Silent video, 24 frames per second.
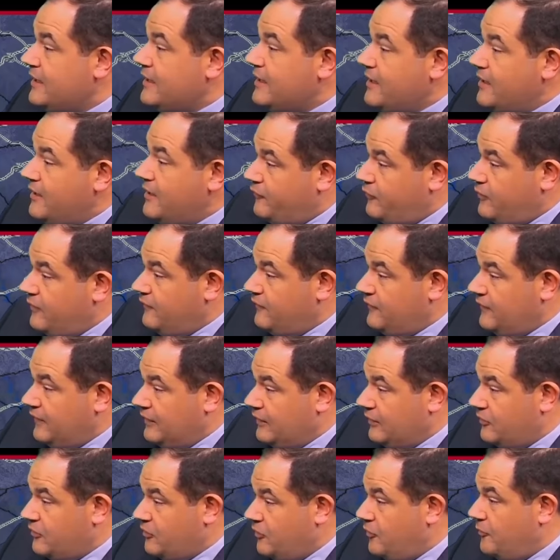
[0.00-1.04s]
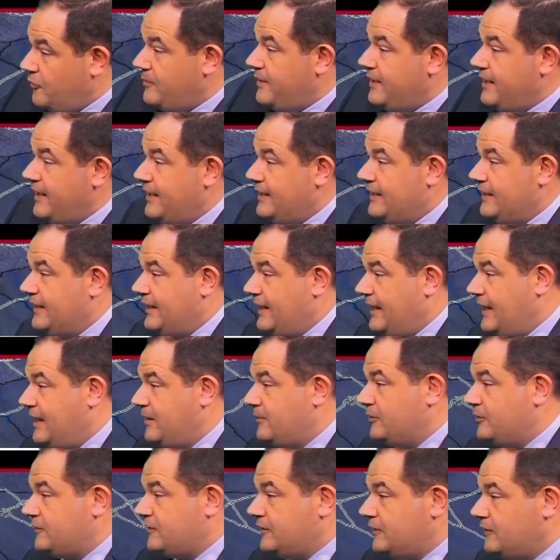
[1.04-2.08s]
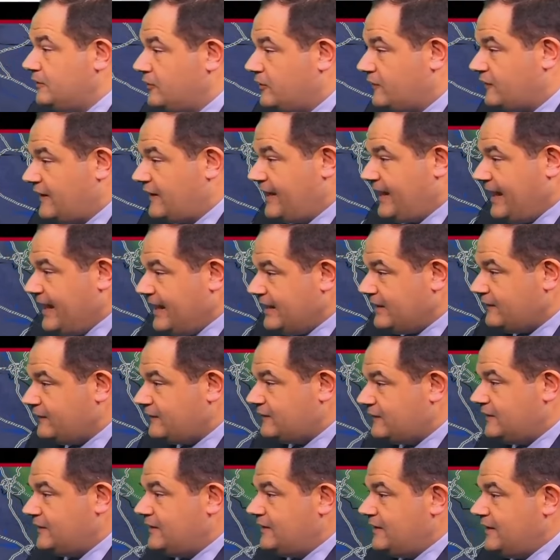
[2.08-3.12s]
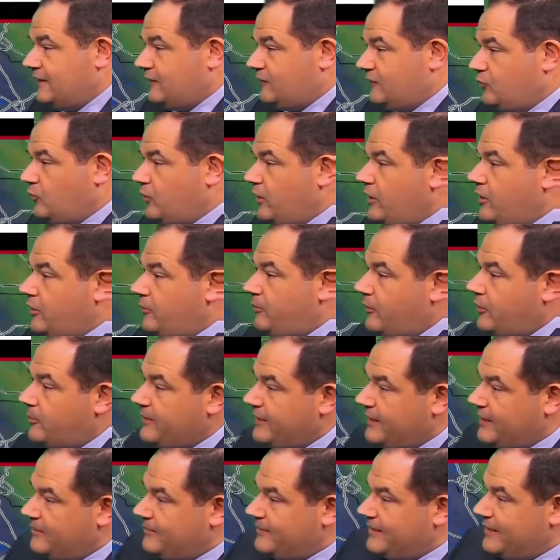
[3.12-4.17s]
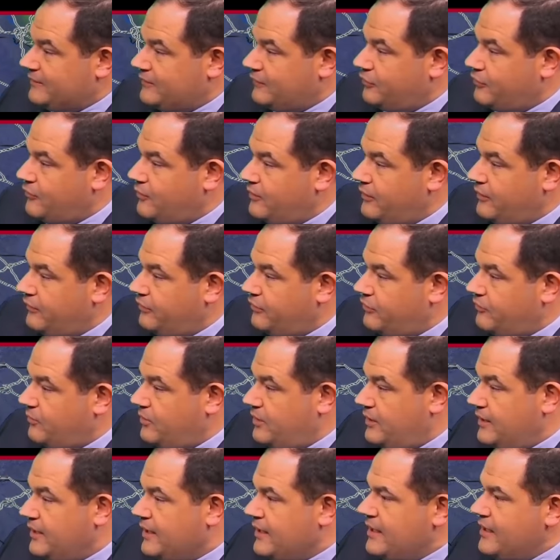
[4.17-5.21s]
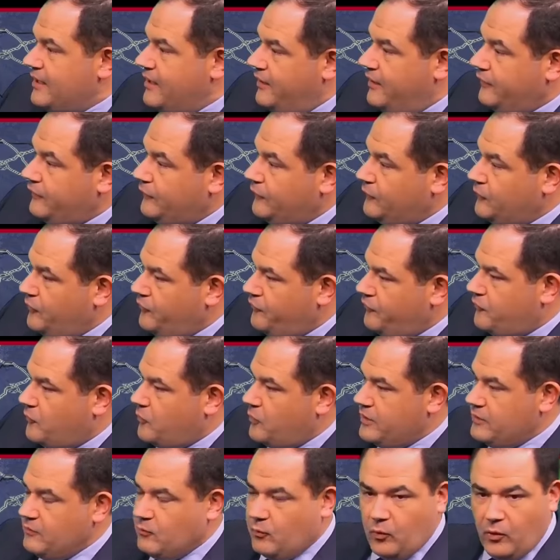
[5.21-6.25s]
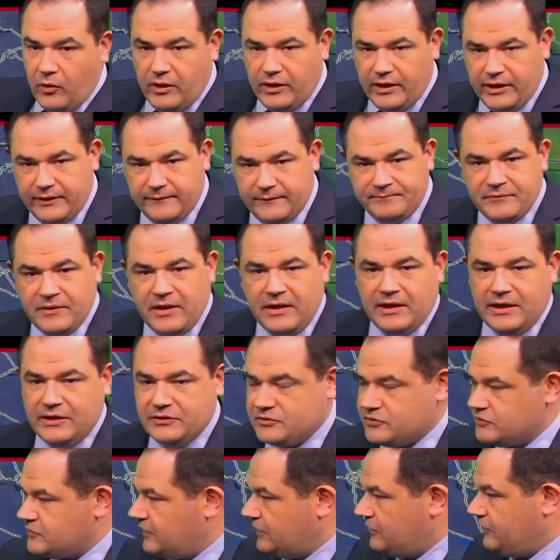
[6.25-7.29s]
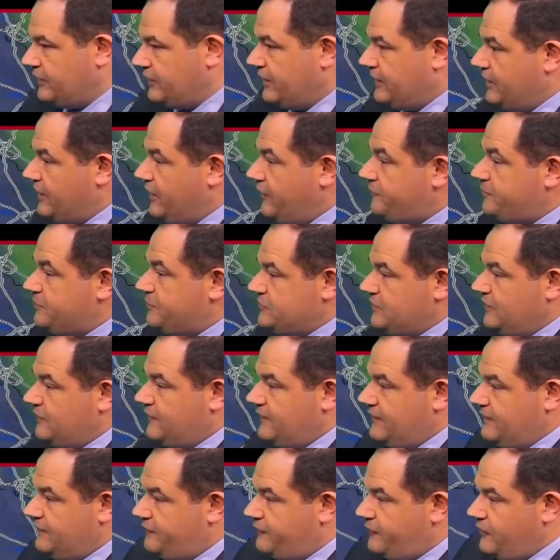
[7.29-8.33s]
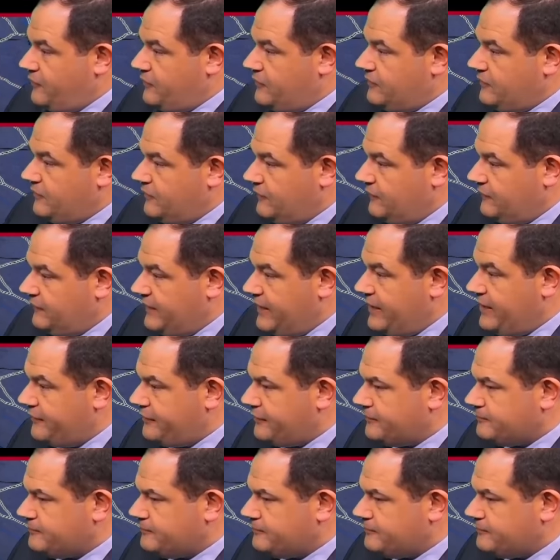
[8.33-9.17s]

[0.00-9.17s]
freezing in Coleman and in Hamilton. Looks like Anniston as well. Birmingham got to 33. Huntsville 41, interestingly enough, but you can see further to the south,